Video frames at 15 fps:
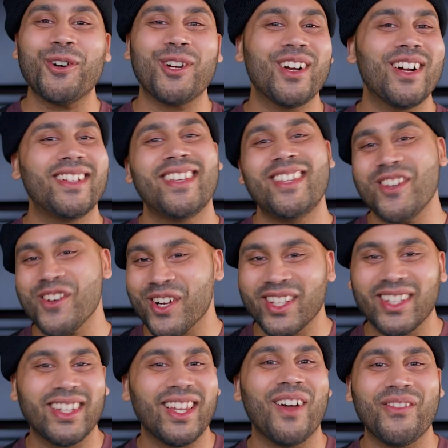good. You're
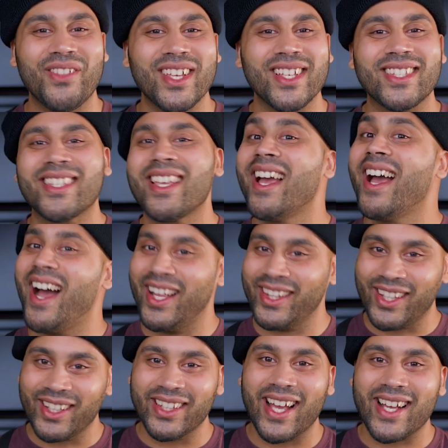gonna love this.
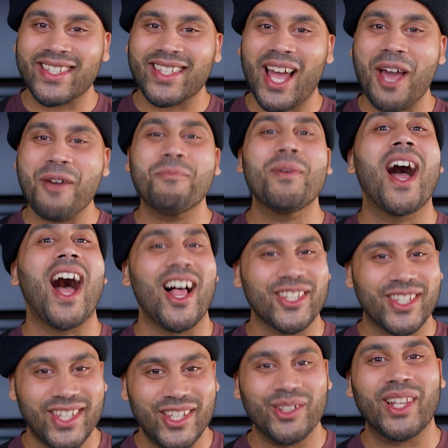Until next time, I'll
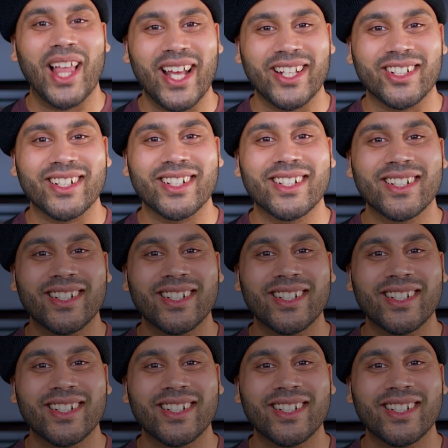see you later.